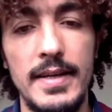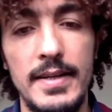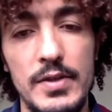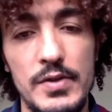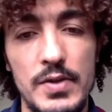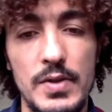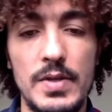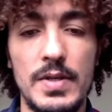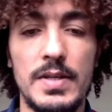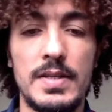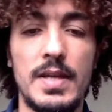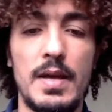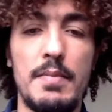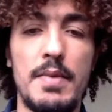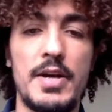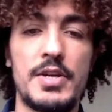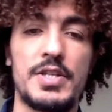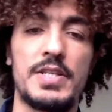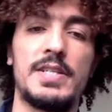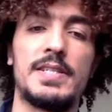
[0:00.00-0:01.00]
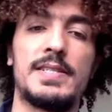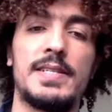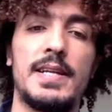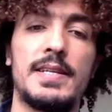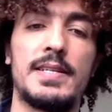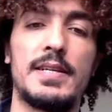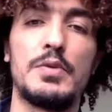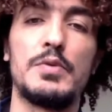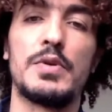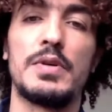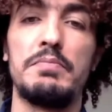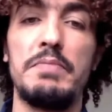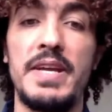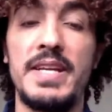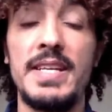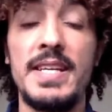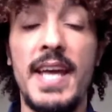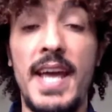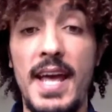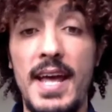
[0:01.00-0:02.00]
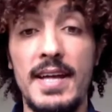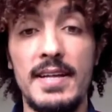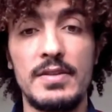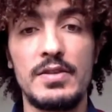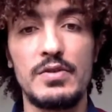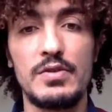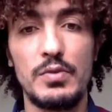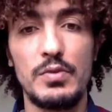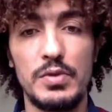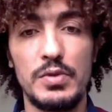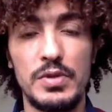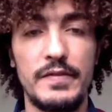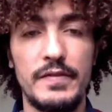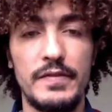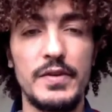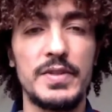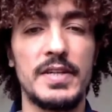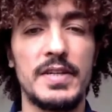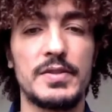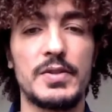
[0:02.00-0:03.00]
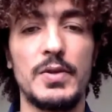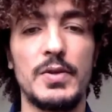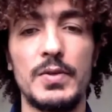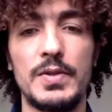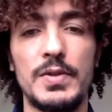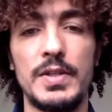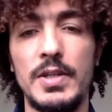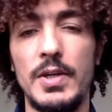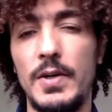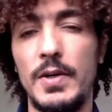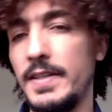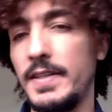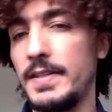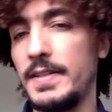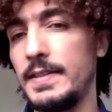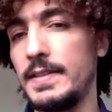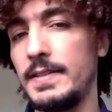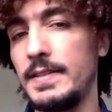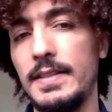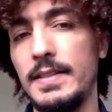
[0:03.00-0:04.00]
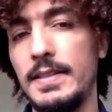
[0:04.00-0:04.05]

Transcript: So you could imagine a setting where many hands will review that code and audit it